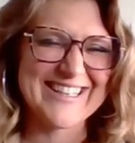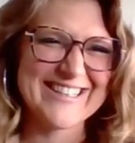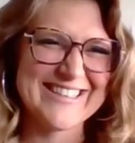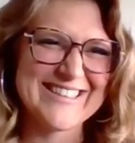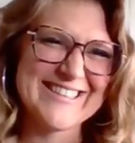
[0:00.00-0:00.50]

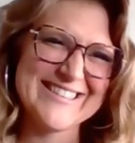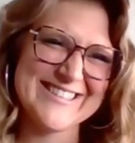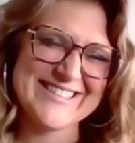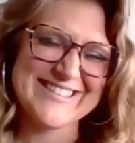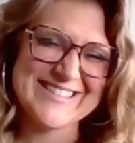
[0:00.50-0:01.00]

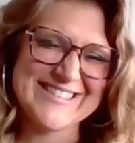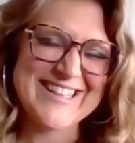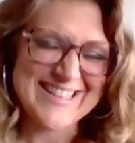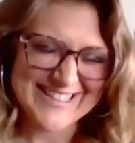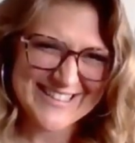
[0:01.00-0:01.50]

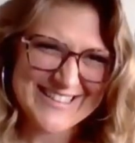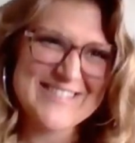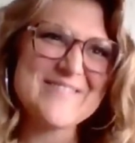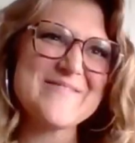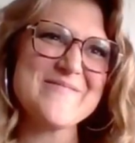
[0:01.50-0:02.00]

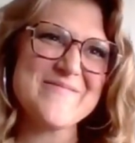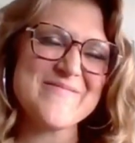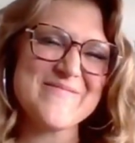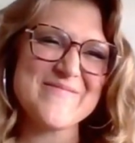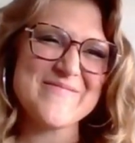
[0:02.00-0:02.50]

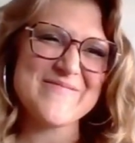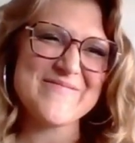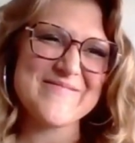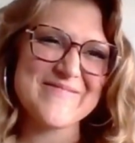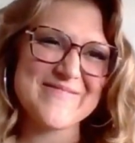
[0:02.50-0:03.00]

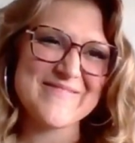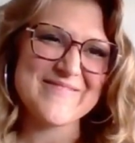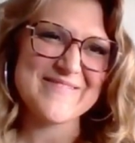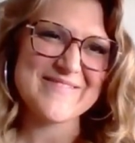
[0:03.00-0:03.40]
[no speech]